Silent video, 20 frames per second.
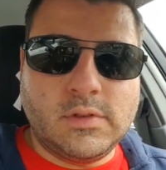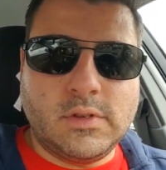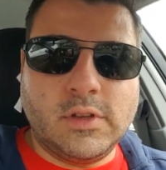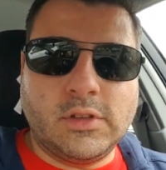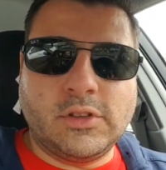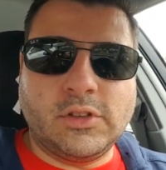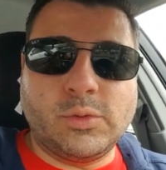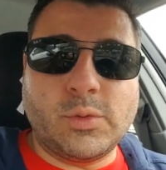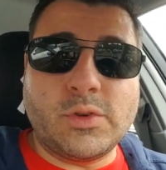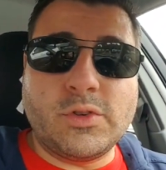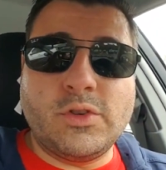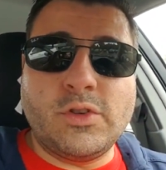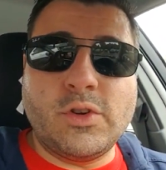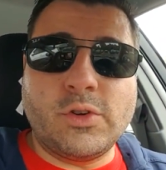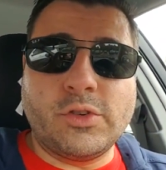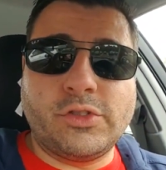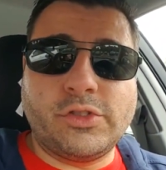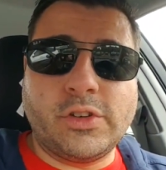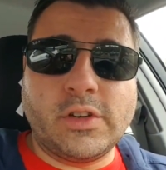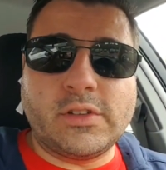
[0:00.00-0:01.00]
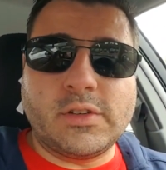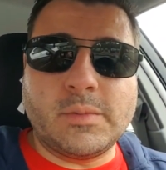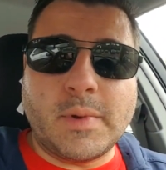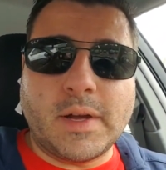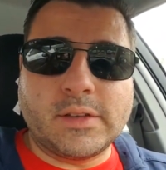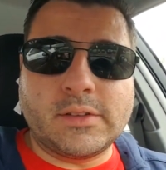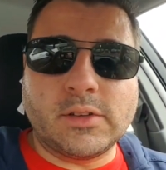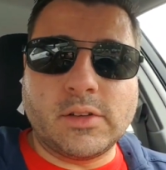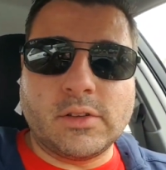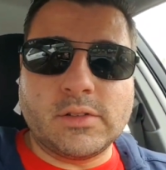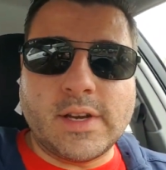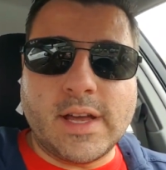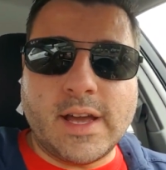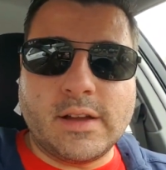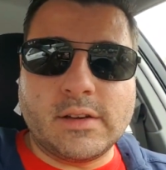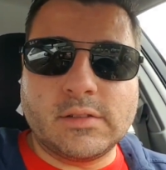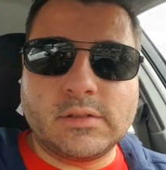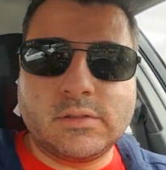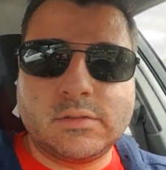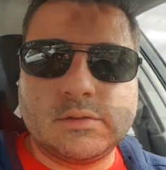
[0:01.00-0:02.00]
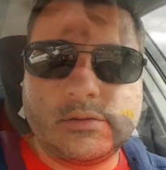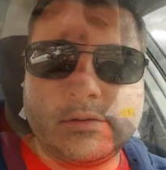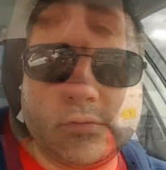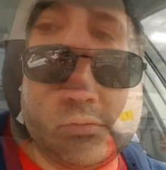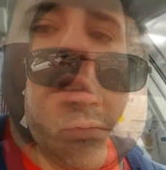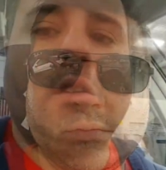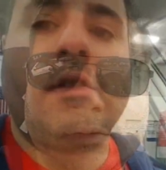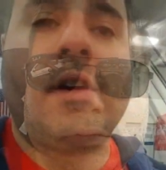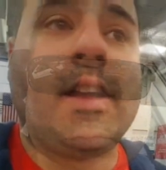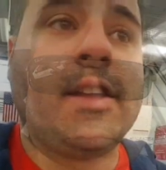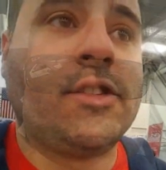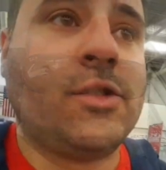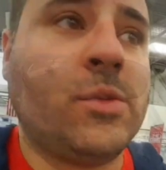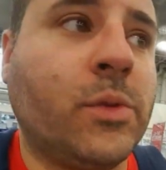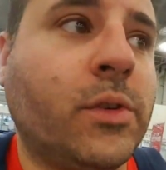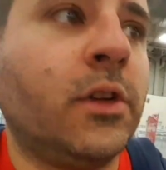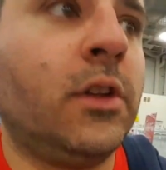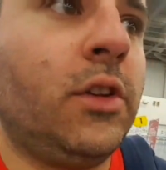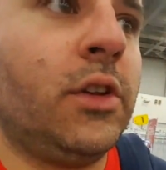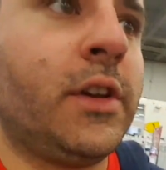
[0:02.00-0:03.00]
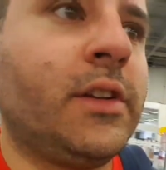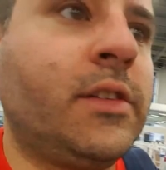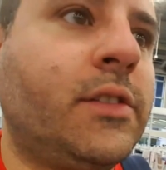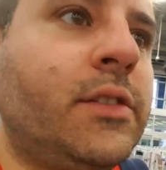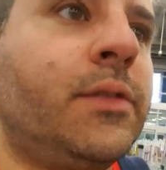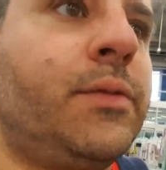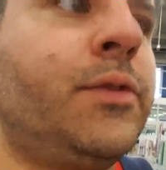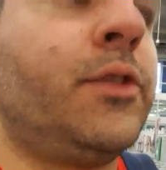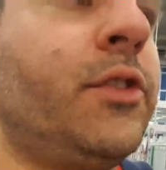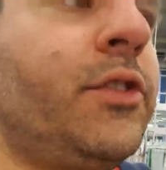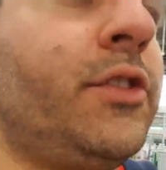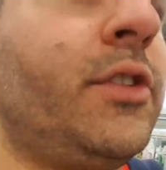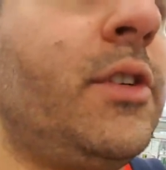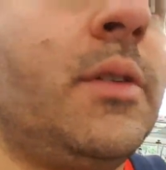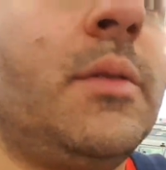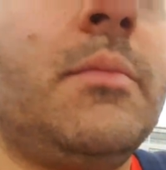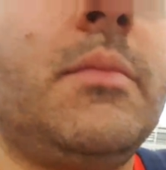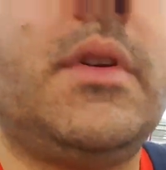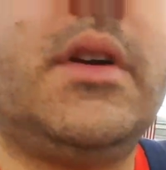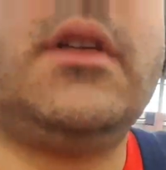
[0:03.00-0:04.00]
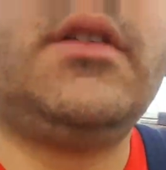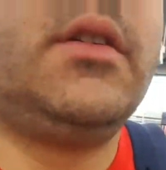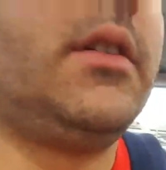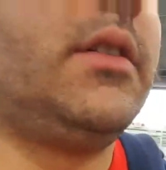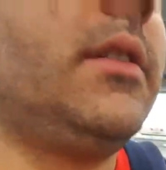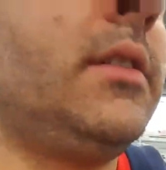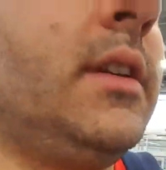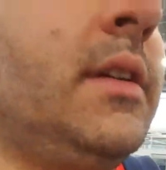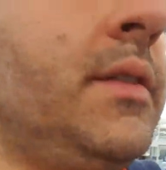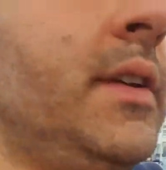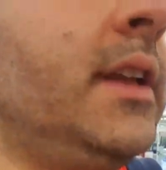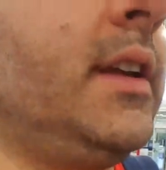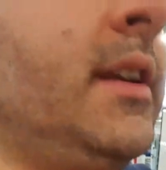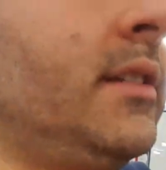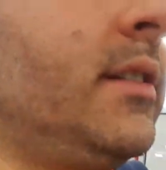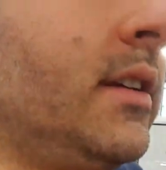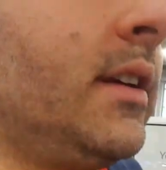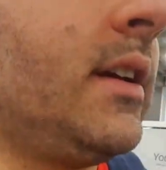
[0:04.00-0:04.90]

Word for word: This is when you know shit's about to go down. All right, so we're gonna look at for some DVDs,